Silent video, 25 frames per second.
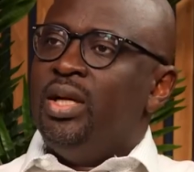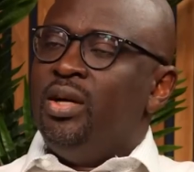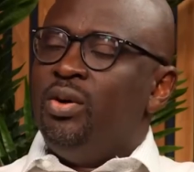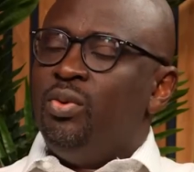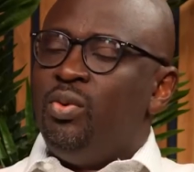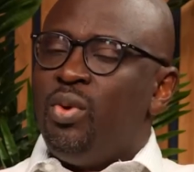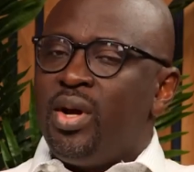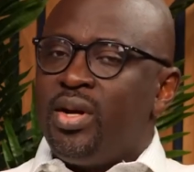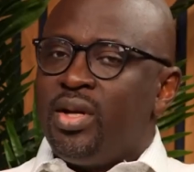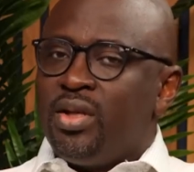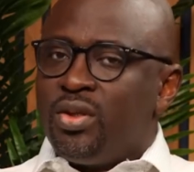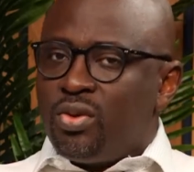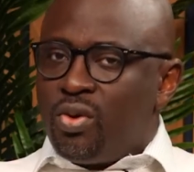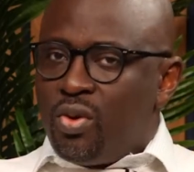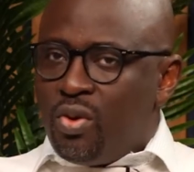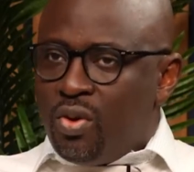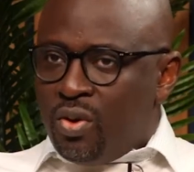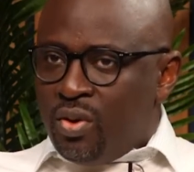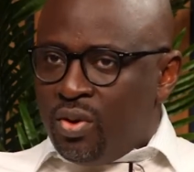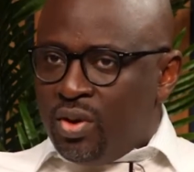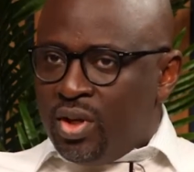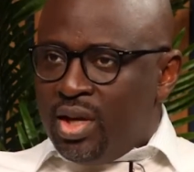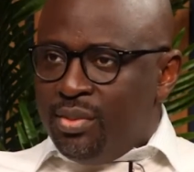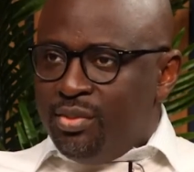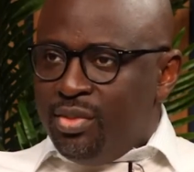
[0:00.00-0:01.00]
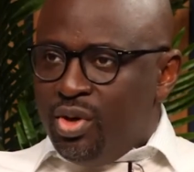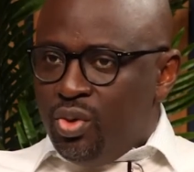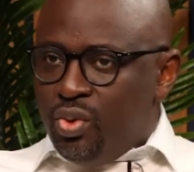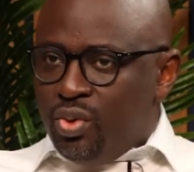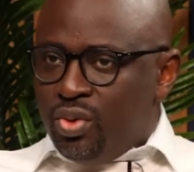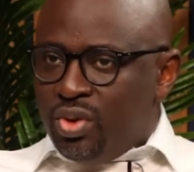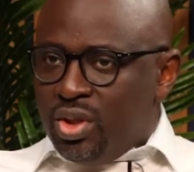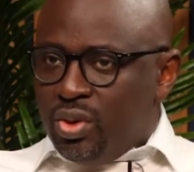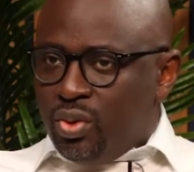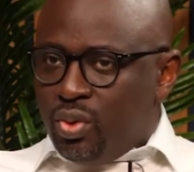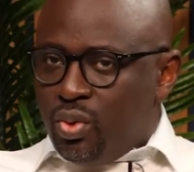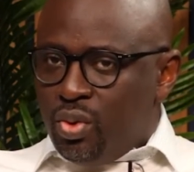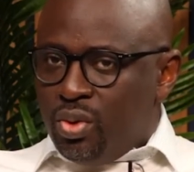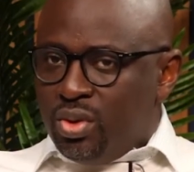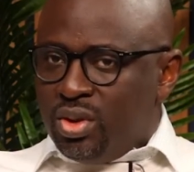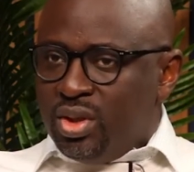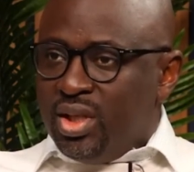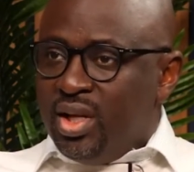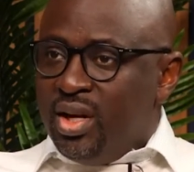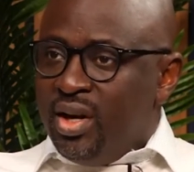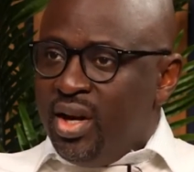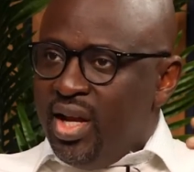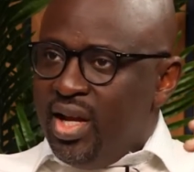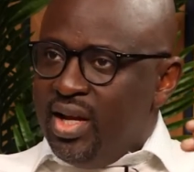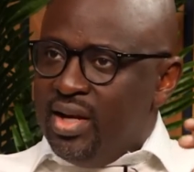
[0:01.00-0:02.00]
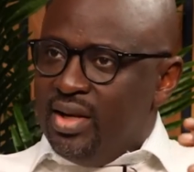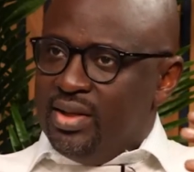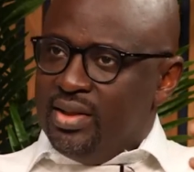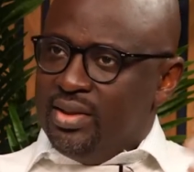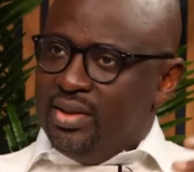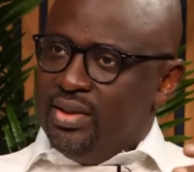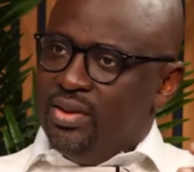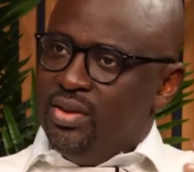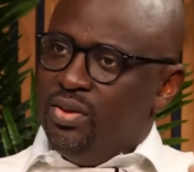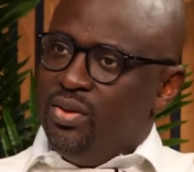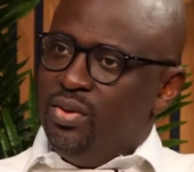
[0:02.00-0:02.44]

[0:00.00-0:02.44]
what is called, let me use in quotes, green.